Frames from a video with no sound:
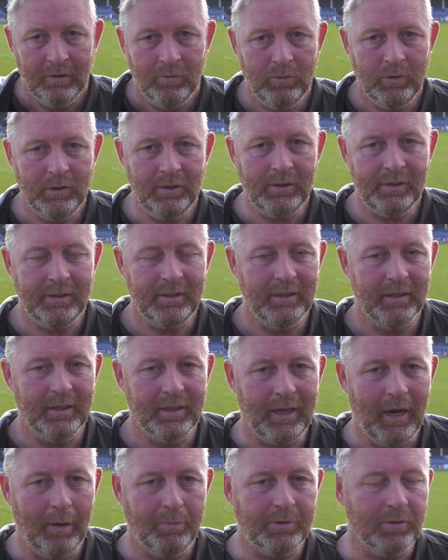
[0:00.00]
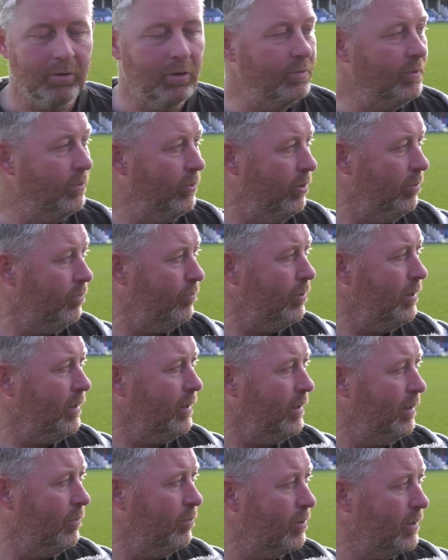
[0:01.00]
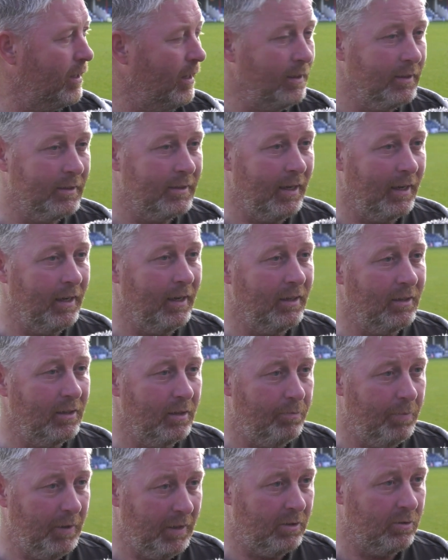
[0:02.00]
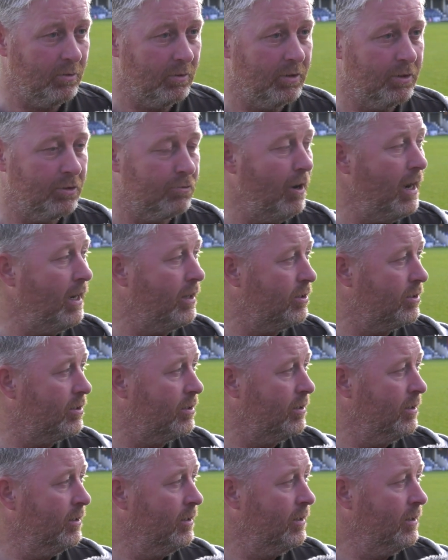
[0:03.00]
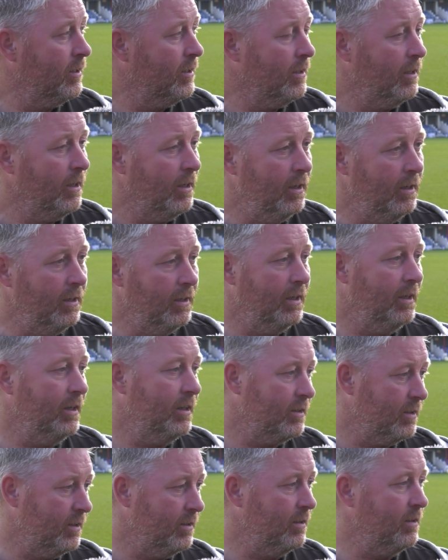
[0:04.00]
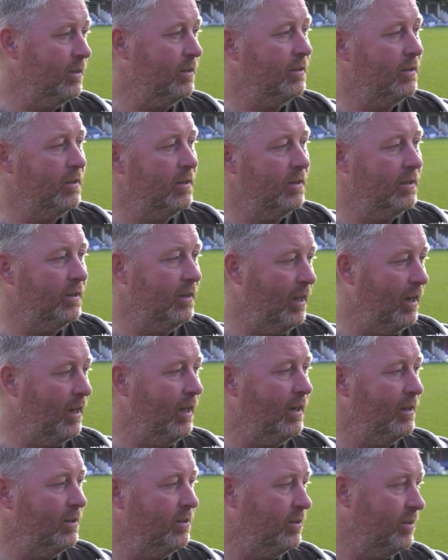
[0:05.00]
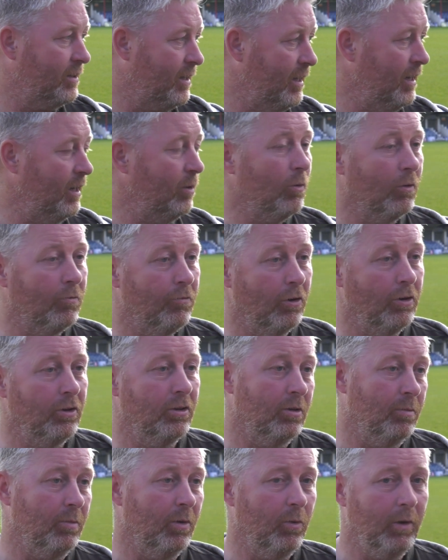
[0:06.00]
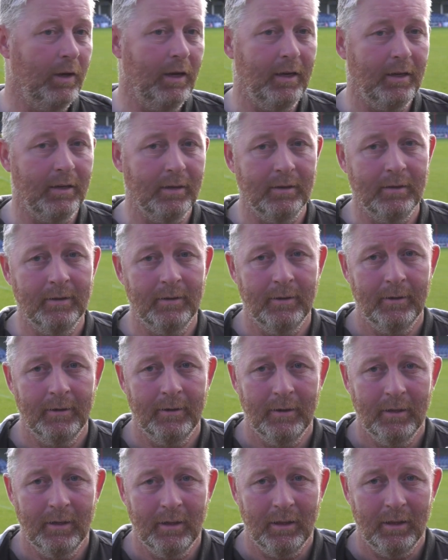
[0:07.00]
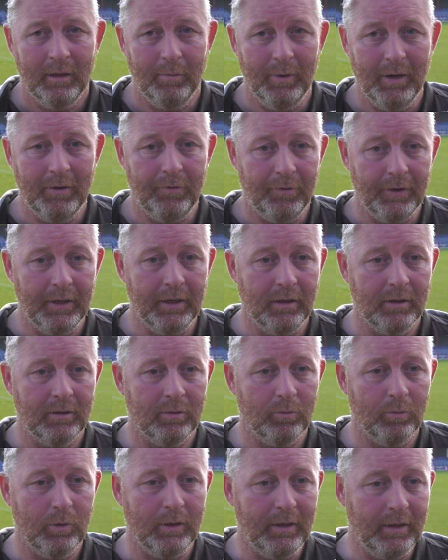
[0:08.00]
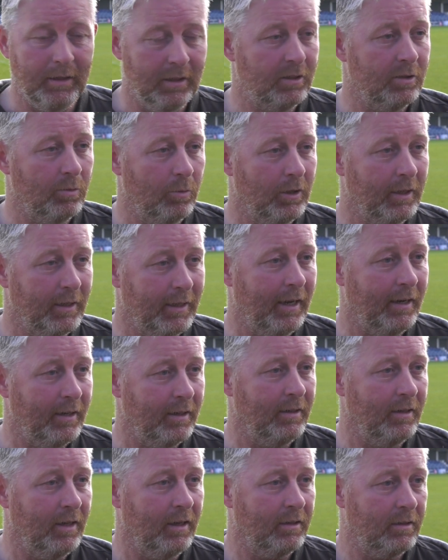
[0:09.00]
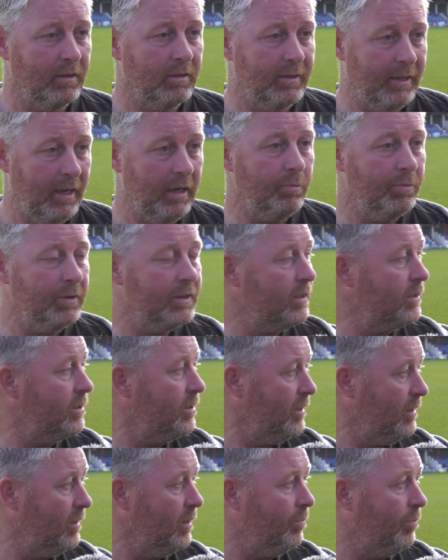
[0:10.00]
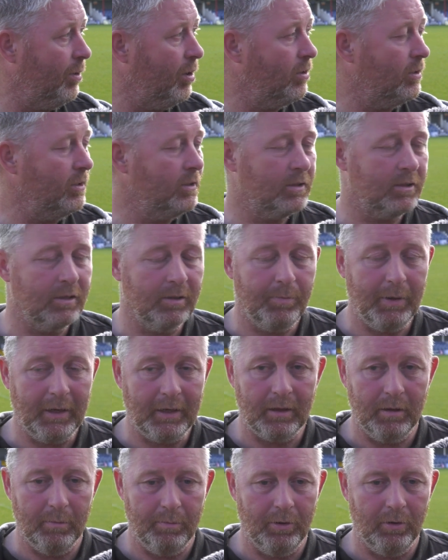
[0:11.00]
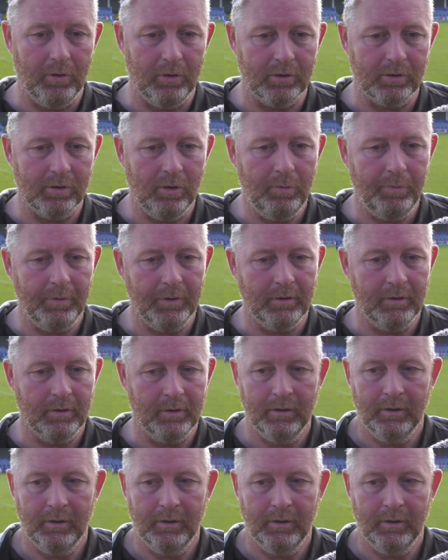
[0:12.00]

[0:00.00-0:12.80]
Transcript: We've just seen the gaps opening up where then we're getting tired, the pitch was stretched, and Hayes and Nella and Kane were running them away, and the midfield, we needed someone to get in that 10 position in the pockets to pick the balls up, and